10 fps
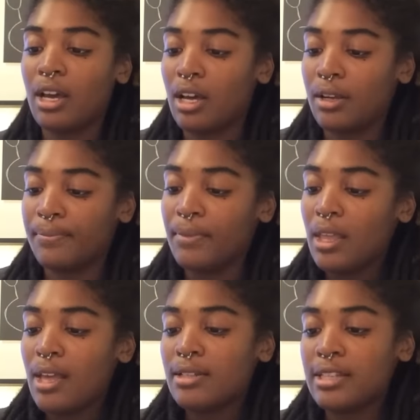Um,
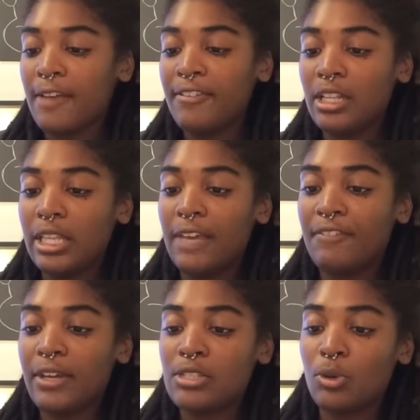definitely, if
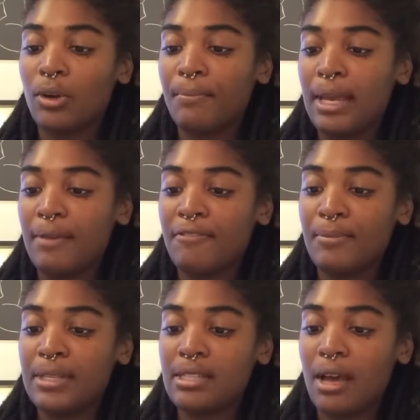you guys order makeup
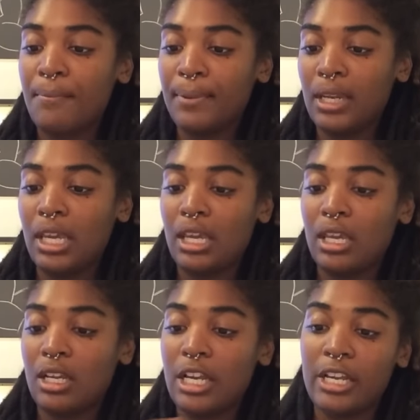from this
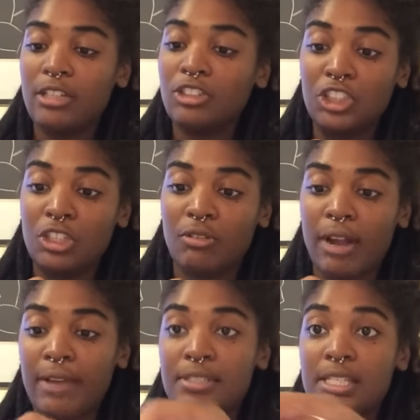company, it should
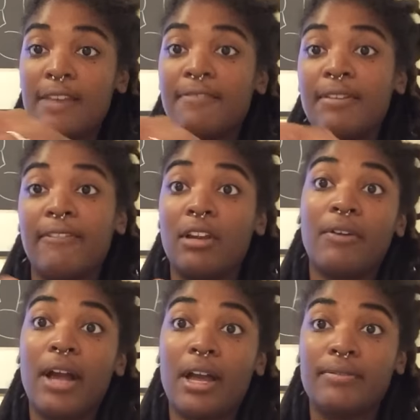arrive safe if it
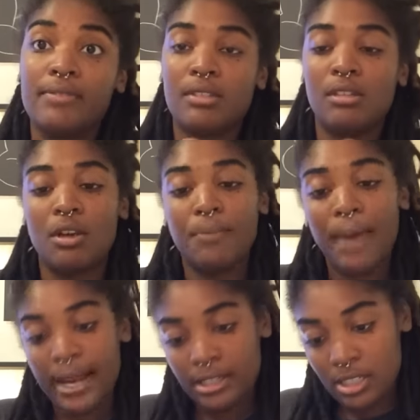arrives, you know,
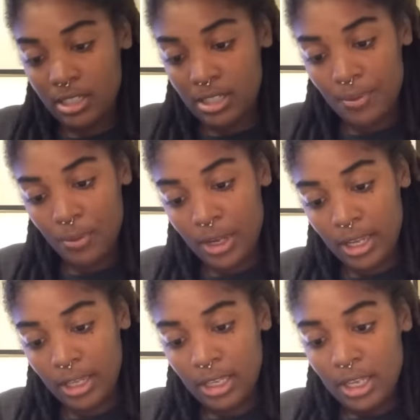packaged the same way